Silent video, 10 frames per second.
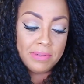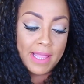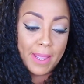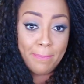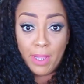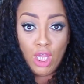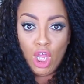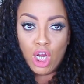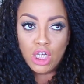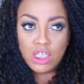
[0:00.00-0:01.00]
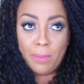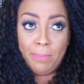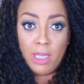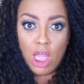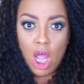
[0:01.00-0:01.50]
play billiards or
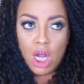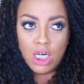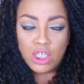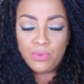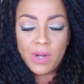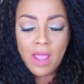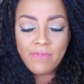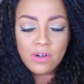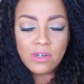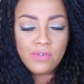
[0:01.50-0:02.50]
billiards or whatever